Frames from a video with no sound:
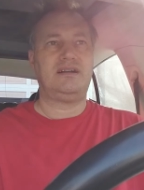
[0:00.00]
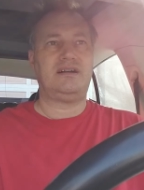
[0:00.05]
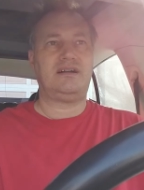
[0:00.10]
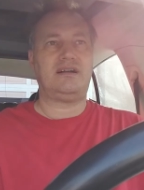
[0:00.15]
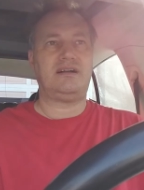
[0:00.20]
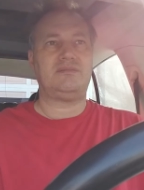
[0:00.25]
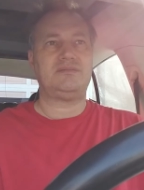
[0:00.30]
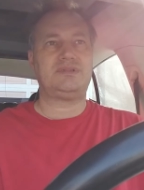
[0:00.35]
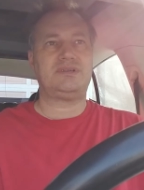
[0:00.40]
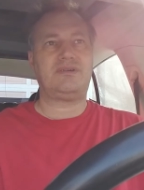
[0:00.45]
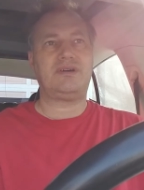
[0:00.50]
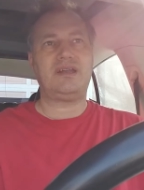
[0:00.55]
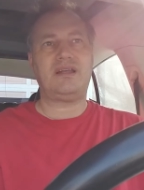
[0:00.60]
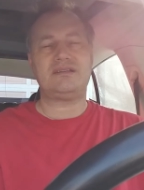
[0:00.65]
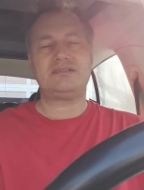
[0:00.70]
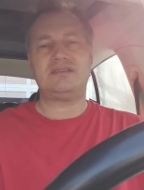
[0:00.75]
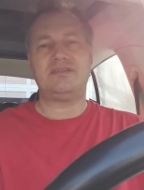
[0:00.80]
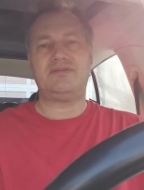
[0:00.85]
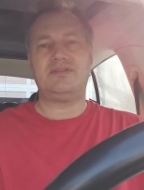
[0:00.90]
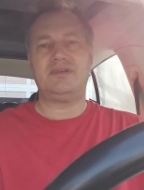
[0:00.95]
Um, so I
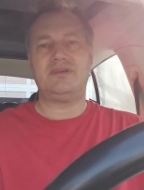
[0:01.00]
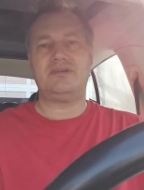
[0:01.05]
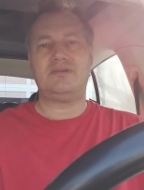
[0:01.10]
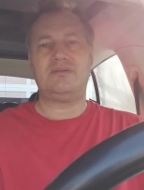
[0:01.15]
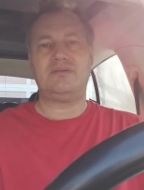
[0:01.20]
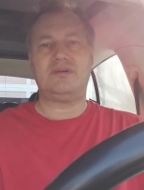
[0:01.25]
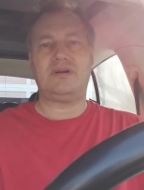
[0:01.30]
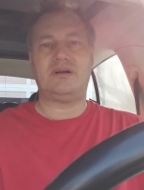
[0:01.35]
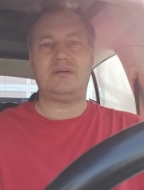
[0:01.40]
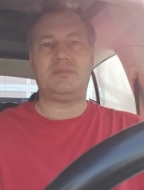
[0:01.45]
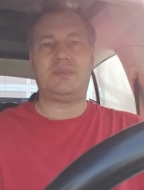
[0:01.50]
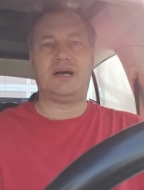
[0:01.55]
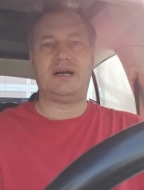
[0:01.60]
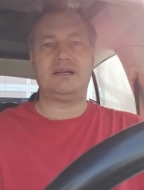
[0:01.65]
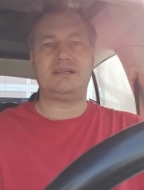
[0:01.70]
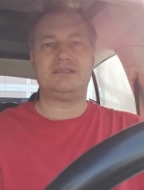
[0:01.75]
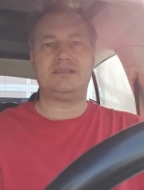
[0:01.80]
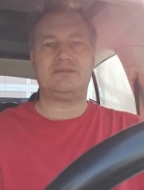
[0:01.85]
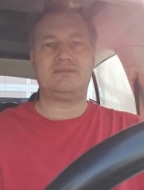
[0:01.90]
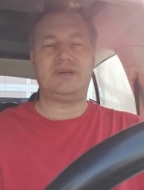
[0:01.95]
lost a few uh,
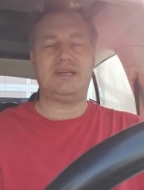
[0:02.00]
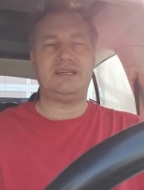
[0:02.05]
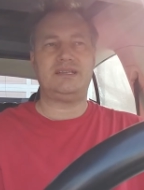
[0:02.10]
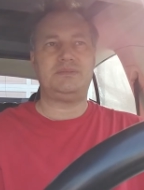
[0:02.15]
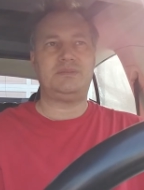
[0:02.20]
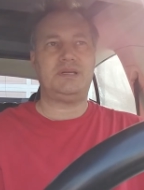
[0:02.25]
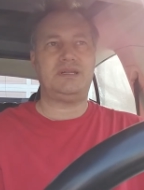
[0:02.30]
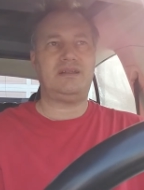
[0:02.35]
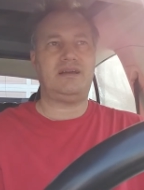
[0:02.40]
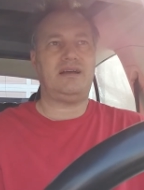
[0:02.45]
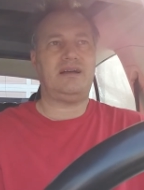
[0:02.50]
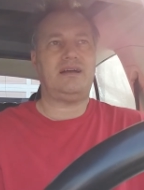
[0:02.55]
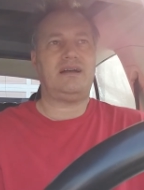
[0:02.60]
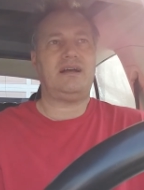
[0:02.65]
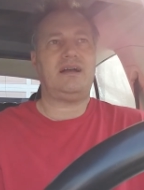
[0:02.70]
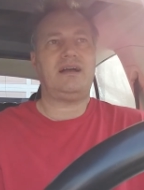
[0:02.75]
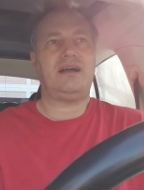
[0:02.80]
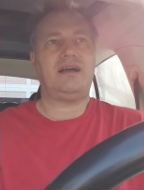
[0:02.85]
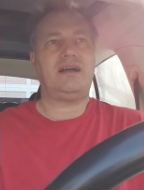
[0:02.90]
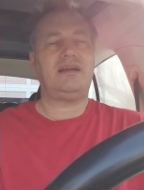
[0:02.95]
miles in range, but
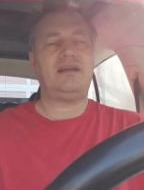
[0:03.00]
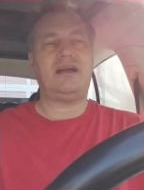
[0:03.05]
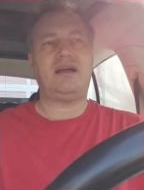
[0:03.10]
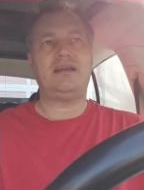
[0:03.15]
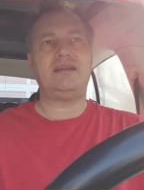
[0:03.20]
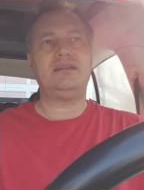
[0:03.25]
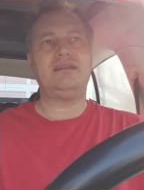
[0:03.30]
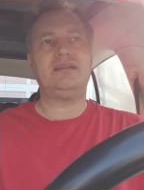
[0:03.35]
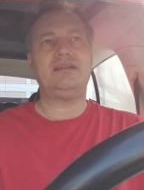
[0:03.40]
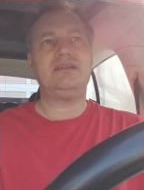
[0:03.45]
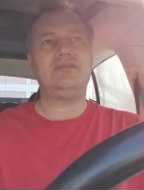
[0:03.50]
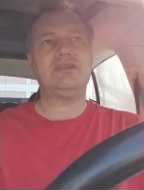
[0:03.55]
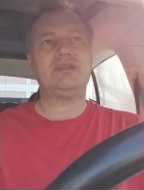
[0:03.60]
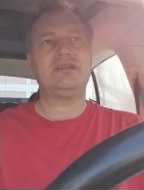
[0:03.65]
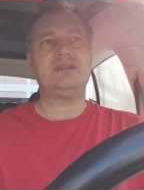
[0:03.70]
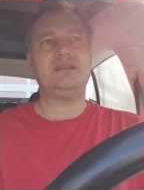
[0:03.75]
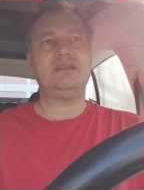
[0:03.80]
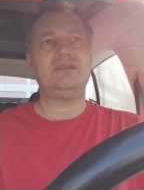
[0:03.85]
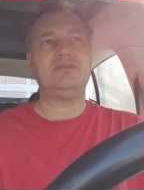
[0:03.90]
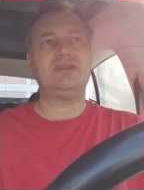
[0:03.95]
I, I,
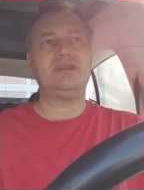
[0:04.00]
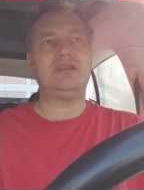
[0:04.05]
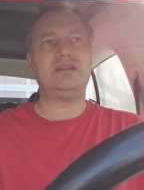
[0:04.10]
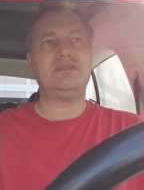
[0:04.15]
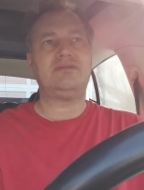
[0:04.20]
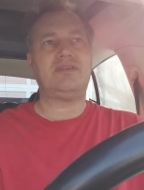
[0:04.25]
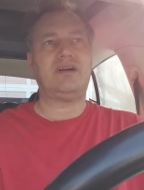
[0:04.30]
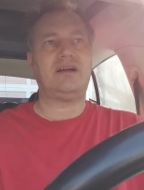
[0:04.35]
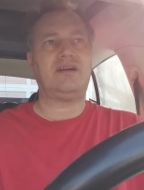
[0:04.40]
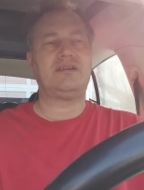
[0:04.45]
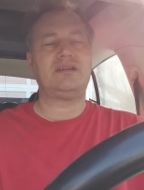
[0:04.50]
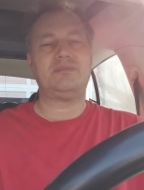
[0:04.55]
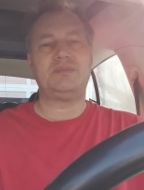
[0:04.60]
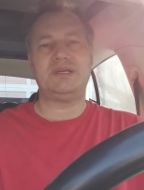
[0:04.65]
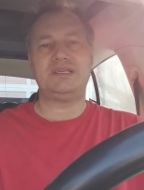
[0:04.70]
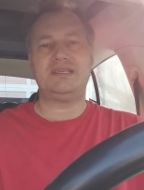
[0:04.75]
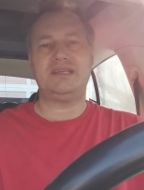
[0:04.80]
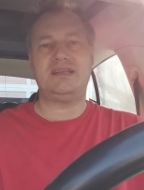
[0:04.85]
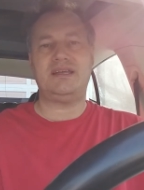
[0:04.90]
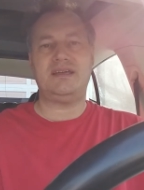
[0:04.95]
even even if I, on a
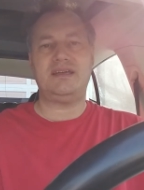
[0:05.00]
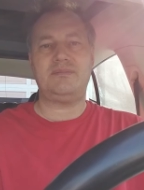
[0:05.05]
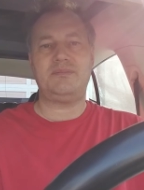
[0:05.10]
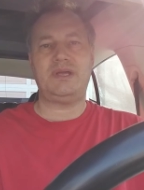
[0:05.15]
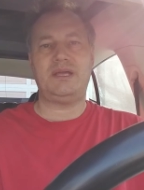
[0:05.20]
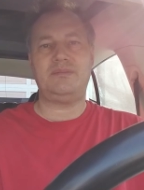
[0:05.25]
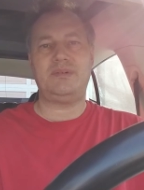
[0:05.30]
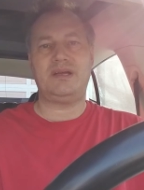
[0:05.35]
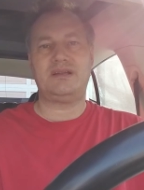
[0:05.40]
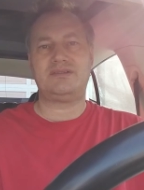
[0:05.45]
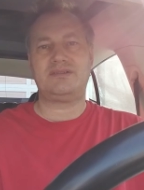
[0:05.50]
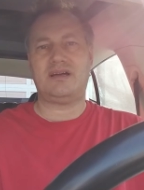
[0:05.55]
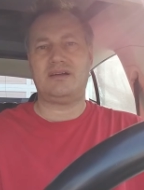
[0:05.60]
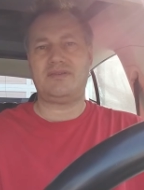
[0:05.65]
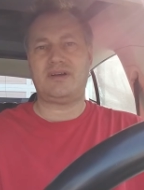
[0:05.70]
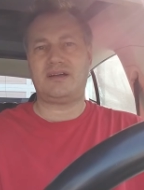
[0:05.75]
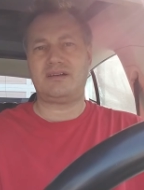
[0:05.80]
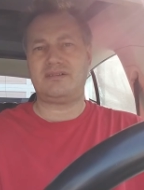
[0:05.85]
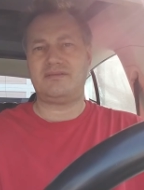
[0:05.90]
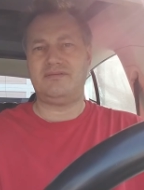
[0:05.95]
busy day, maybe I drive
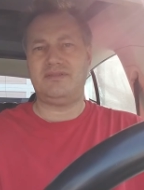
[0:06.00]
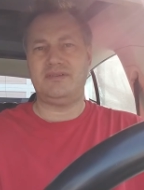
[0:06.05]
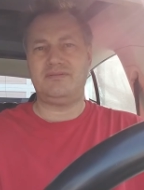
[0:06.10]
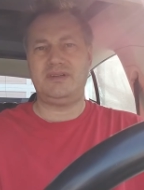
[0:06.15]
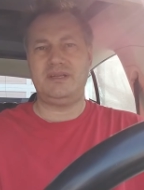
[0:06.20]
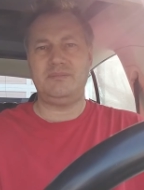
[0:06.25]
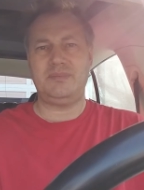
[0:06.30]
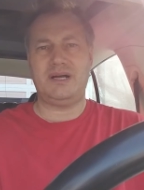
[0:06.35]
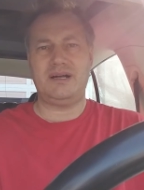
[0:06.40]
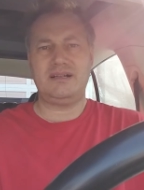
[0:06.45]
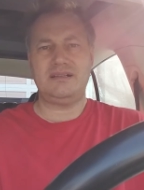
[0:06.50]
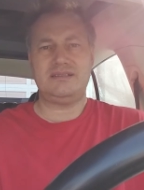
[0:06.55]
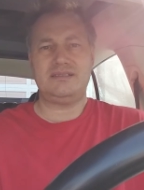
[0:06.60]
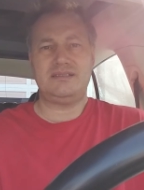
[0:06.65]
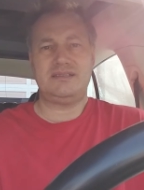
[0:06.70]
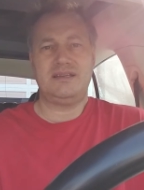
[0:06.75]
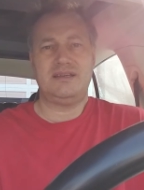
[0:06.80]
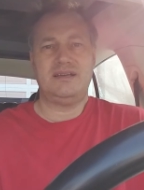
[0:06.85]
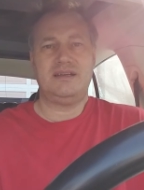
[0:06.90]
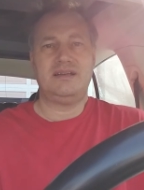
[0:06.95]
150
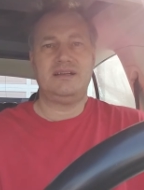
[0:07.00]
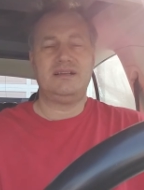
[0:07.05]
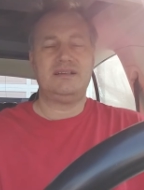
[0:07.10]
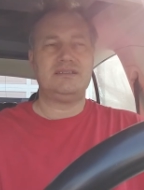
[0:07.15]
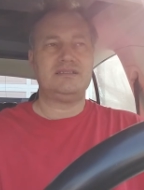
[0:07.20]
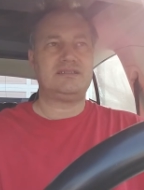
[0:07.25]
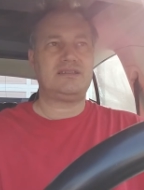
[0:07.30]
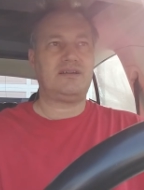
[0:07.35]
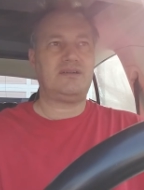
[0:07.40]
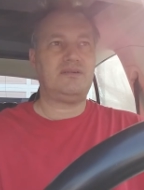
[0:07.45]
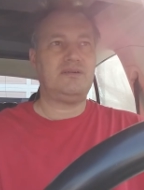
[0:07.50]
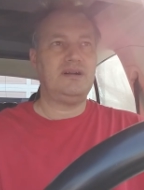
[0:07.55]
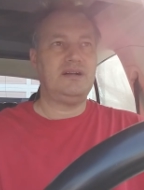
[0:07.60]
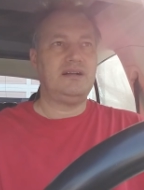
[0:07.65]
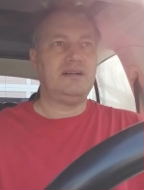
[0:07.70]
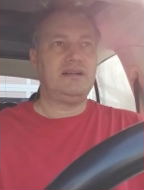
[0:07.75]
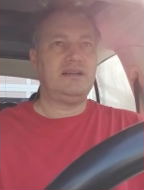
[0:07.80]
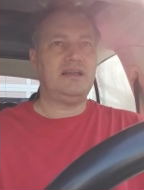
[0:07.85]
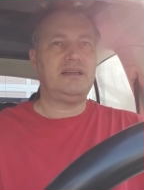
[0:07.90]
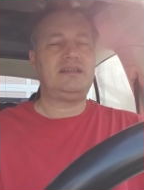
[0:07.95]
miles, so
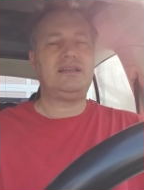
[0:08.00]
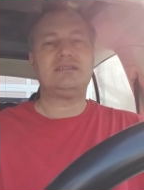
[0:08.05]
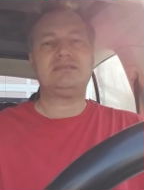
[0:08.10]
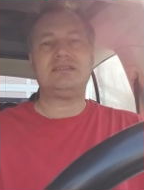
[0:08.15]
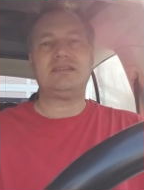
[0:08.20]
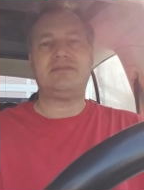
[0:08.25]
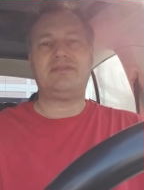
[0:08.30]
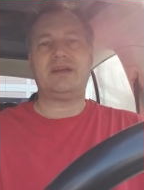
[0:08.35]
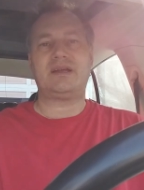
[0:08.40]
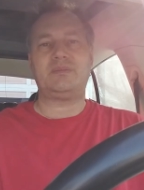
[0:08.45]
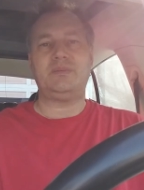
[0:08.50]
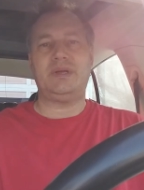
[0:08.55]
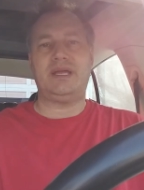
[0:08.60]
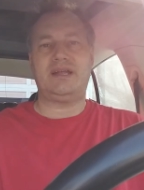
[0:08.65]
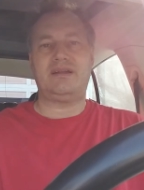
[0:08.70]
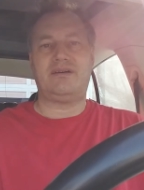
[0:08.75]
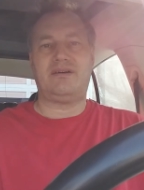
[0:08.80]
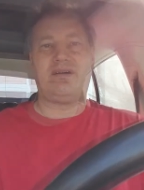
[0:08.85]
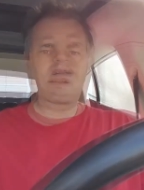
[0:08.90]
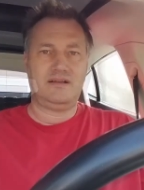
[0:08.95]
it doesn't affect me
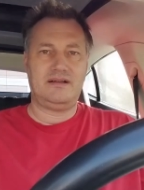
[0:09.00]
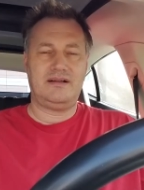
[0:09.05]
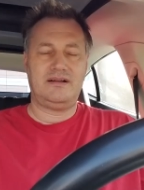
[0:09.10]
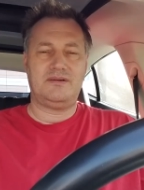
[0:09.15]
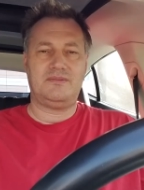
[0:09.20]
at all.